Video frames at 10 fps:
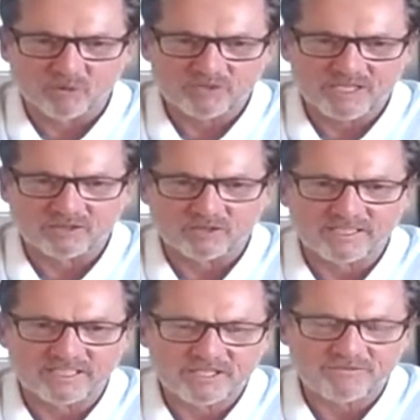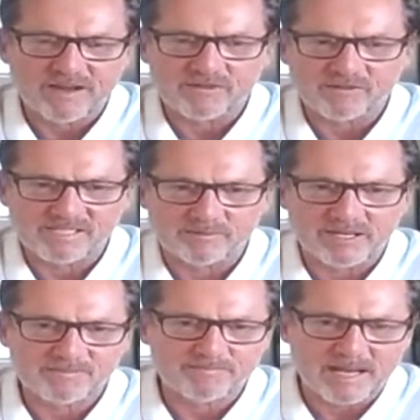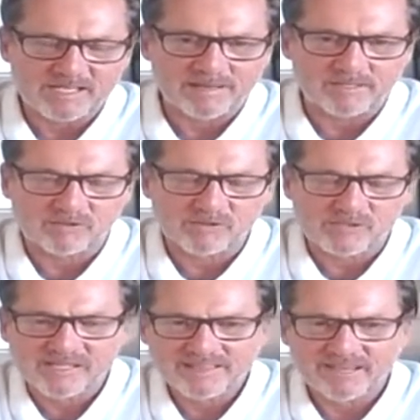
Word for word: I'm also looking as far as some of those base metals.